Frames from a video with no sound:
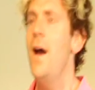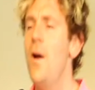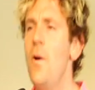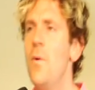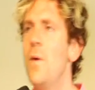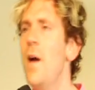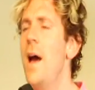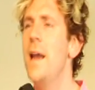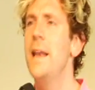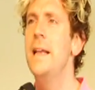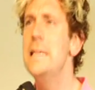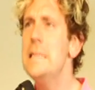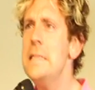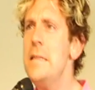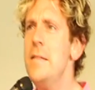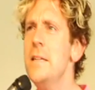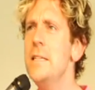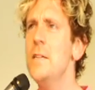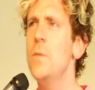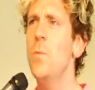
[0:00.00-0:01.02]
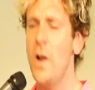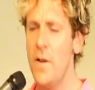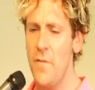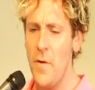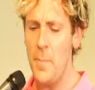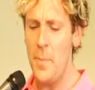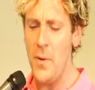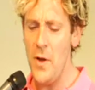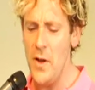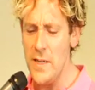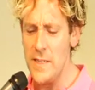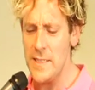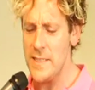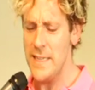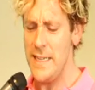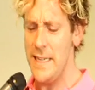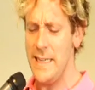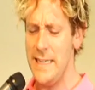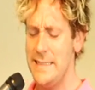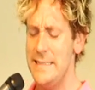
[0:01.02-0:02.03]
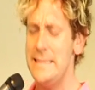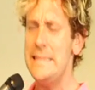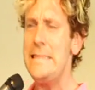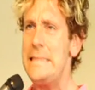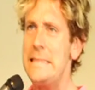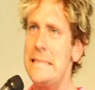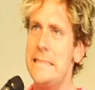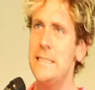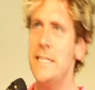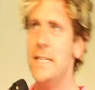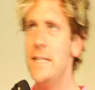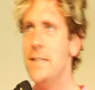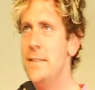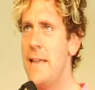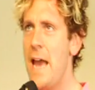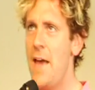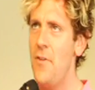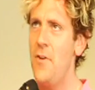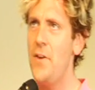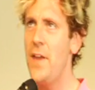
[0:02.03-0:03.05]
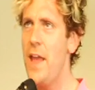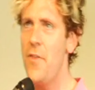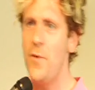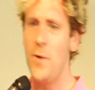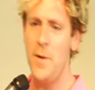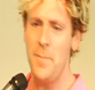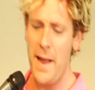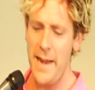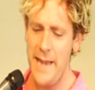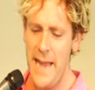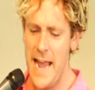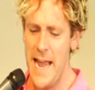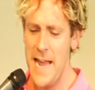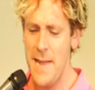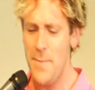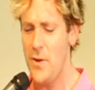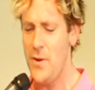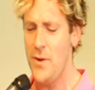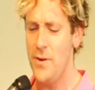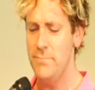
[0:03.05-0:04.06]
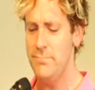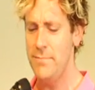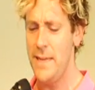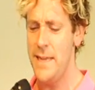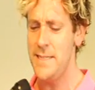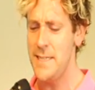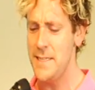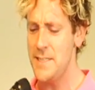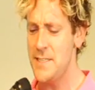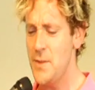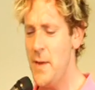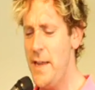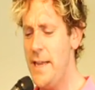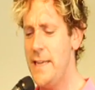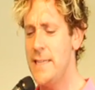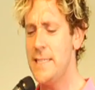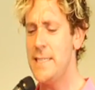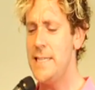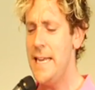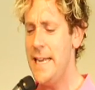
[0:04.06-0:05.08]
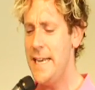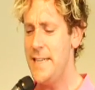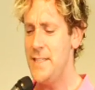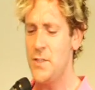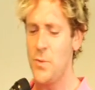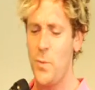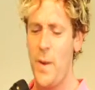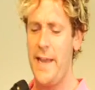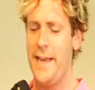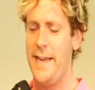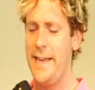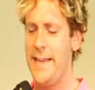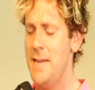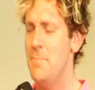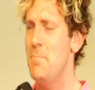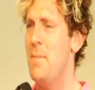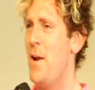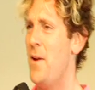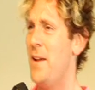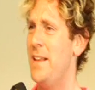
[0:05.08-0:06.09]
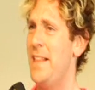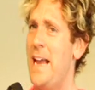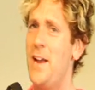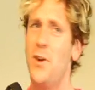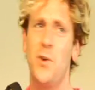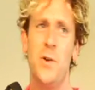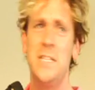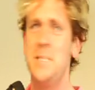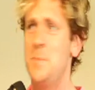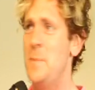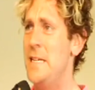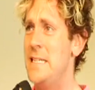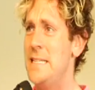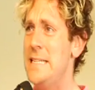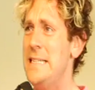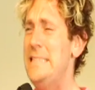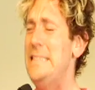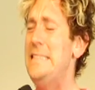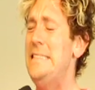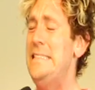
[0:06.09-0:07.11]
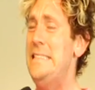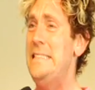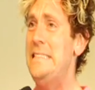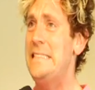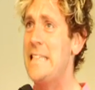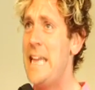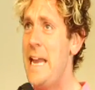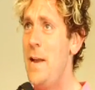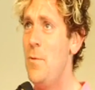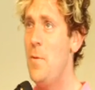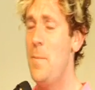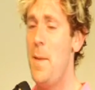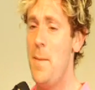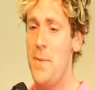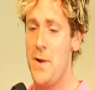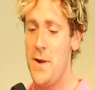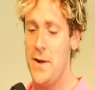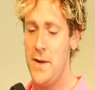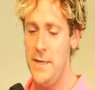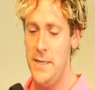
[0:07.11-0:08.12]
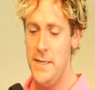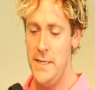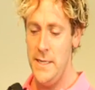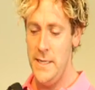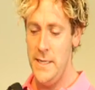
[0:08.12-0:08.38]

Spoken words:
Oh God, isn't this in one of her books? Is it Gather Together in My Name, or is it Singing and Swinging and Getting Merry Like Christmas? Oh, I can't remember.